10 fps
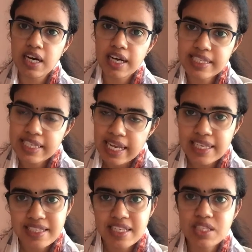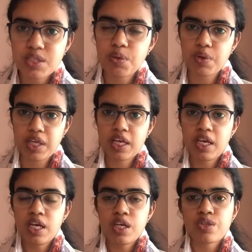it tells a story.
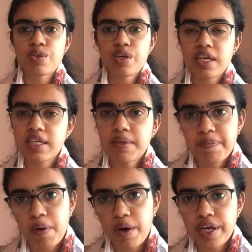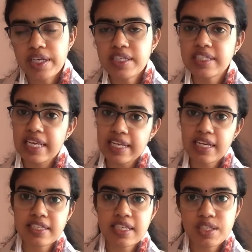So here the poet is telling
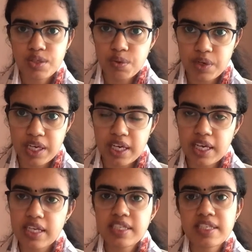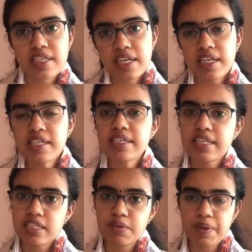us a story. It is written in
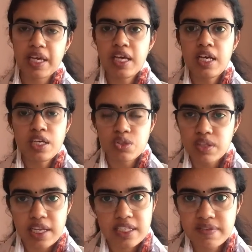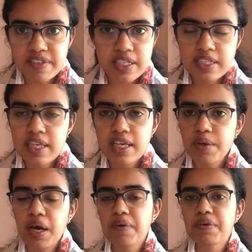such a way. So that is the first thing you
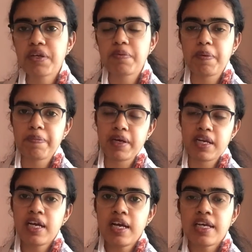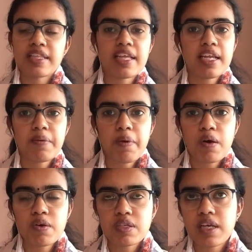have to remember. Then
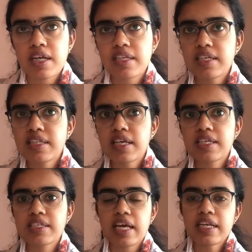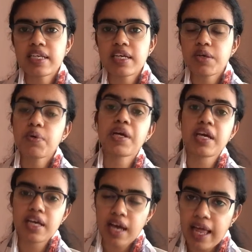about the other thing is that,
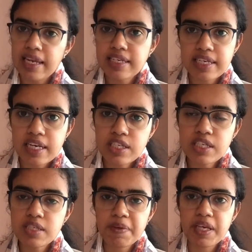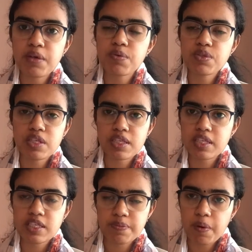okay, alliteration is being used in
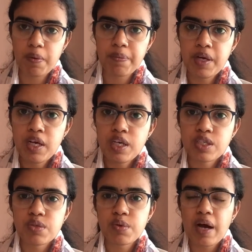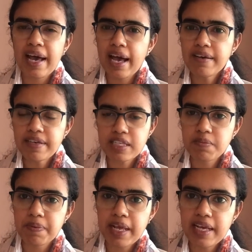this poem. So I have
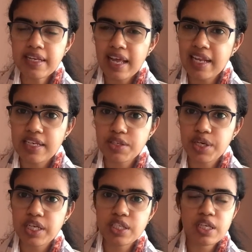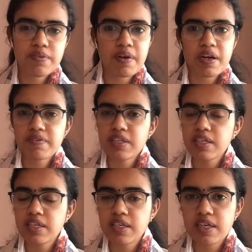explained alliteration in one of
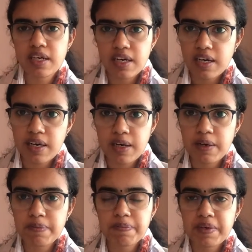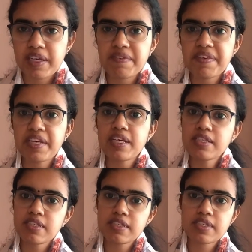the
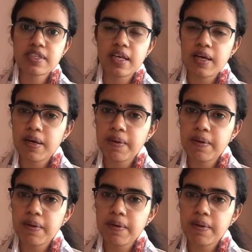previous